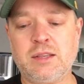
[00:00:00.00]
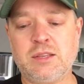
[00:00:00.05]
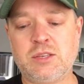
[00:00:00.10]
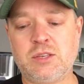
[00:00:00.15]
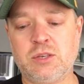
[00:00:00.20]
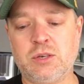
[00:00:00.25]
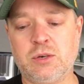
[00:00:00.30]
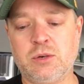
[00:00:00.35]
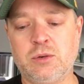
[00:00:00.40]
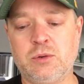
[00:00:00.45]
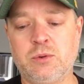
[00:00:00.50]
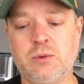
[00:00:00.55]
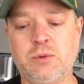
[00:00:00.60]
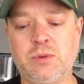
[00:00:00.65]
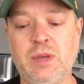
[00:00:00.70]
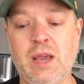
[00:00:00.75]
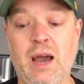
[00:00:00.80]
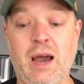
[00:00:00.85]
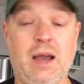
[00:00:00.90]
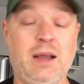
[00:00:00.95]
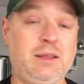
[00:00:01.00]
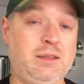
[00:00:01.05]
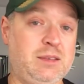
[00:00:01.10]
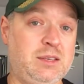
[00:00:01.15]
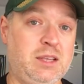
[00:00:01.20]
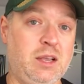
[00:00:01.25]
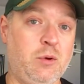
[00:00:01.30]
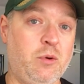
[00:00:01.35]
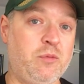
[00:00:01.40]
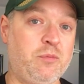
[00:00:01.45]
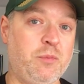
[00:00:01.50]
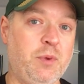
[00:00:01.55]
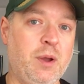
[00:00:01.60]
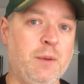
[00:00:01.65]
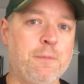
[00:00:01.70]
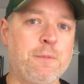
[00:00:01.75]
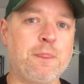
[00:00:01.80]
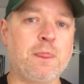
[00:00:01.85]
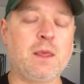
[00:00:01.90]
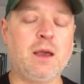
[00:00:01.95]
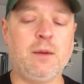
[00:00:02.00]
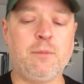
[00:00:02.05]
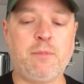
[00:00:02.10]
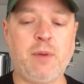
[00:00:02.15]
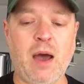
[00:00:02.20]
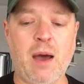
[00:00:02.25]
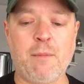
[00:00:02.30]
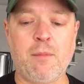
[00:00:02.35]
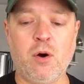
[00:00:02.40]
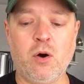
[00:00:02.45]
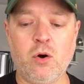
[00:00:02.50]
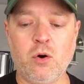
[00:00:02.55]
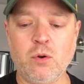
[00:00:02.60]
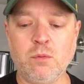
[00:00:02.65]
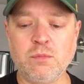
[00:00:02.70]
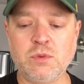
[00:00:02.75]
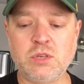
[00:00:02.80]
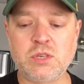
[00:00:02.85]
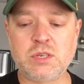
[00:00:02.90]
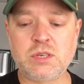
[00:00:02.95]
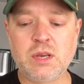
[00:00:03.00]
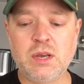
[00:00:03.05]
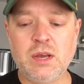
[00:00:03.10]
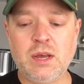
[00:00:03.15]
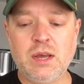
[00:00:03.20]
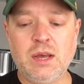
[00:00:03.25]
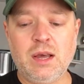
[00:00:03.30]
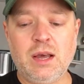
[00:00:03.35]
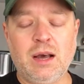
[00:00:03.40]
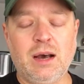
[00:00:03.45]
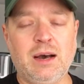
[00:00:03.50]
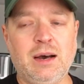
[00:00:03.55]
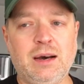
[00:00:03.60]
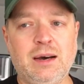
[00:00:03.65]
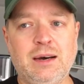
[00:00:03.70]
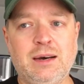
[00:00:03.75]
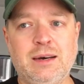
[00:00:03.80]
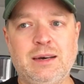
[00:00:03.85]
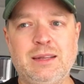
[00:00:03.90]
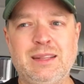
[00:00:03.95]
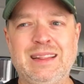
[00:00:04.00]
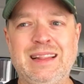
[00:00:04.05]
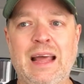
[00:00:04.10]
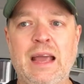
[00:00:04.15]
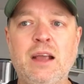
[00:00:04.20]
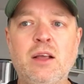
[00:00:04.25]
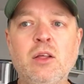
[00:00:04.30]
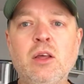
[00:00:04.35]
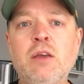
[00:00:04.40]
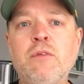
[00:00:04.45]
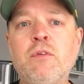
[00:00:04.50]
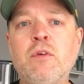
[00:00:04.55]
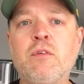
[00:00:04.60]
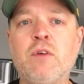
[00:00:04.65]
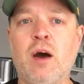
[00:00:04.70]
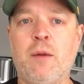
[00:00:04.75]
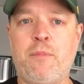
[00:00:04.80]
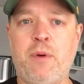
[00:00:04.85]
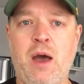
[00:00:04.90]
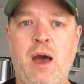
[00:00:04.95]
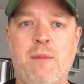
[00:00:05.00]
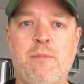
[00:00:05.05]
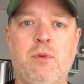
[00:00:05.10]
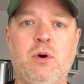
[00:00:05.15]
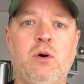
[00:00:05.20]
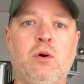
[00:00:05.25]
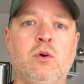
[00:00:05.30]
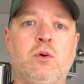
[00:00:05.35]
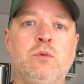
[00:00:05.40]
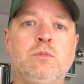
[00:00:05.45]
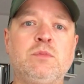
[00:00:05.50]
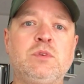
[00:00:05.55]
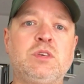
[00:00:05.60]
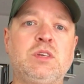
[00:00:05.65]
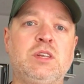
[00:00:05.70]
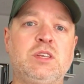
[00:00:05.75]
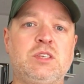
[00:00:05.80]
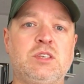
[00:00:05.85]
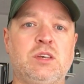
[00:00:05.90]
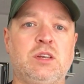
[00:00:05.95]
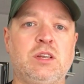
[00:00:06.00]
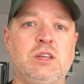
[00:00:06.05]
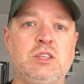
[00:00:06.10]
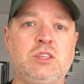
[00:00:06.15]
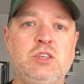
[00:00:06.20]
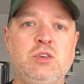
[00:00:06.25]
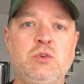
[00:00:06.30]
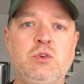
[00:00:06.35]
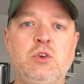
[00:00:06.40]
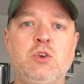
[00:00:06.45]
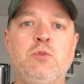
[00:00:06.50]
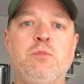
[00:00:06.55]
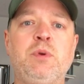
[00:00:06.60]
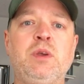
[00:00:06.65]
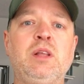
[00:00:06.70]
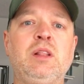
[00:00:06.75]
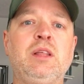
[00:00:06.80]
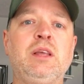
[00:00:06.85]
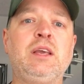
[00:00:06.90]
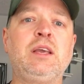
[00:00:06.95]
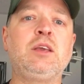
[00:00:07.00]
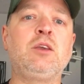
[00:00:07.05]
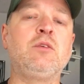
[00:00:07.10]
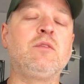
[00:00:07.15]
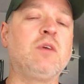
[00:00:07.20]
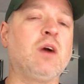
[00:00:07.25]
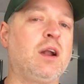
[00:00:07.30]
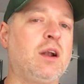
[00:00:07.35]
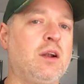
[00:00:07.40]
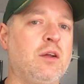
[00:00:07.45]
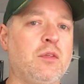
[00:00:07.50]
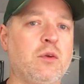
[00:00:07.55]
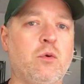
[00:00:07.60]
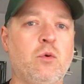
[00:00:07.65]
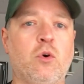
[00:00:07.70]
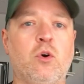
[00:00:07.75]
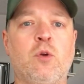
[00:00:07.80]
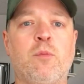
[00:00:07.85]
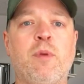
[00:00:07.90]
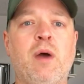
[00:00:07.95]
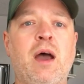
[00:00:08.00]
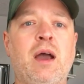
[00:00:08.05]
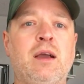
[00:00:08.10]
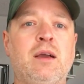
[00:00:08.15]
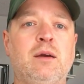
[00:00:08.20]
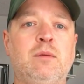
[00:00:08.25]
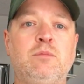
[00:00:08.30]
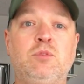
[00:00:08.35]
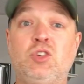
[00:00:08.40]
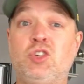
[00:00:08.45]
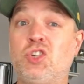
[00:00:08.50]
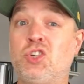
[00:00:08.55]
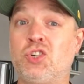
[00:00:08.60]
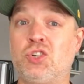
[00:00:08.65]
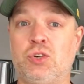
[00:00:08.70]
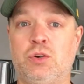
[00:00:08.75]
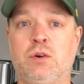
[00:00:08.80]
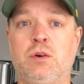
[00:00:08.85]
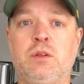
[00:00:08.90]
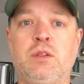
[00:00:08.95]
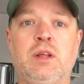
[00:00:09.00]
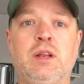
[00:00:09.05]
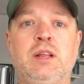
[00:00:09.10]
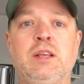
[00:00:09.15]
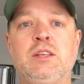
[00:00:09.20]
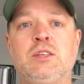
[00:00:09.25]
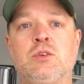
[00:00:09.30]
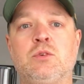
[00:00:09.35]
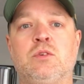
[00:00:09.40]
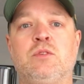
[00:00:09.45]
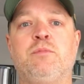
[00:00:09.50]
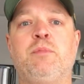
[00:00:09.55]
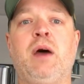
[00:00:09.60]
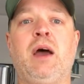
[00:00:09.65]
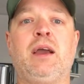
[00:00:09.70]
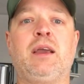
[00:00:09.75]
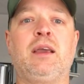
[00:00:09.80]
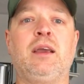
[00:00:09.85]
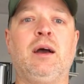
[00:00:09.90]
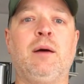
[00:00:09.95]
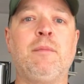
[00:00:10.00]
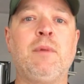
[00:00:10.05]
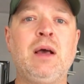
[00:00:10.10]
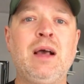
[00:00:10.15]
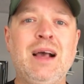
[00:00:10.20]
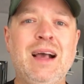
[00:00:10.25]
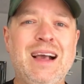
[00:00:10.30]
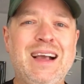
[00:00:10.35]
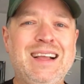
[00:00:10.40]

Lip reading: Stay away from him. Pat Mahomes. Likely if you've got Pat Mahomes and it's not a 2 QB league, you've got another quarterback, I'm sure, that he's sort of backing up.